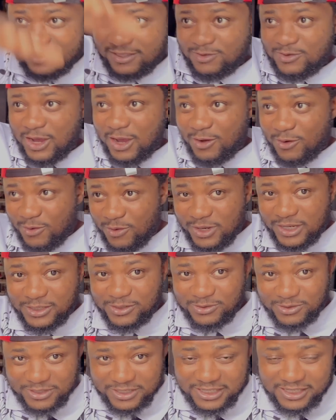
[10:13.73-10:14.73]
You are going
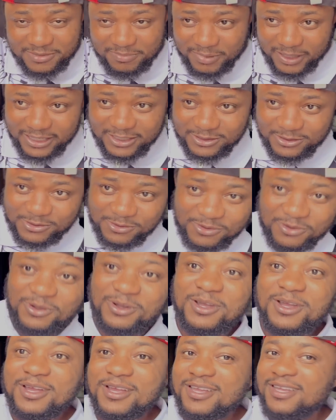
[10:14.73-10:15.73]
to this place.
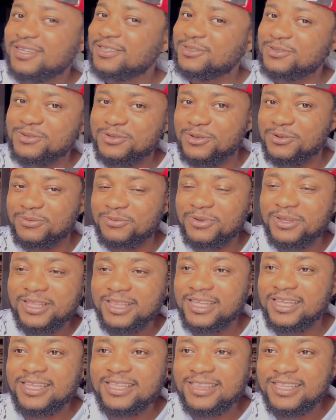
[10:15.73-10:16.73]
So you
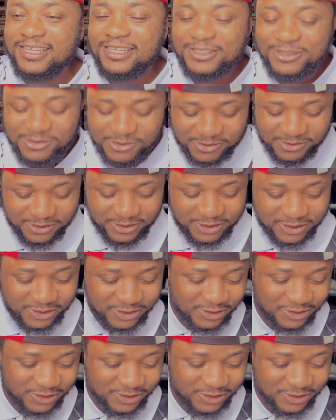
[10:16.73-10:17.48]
really need to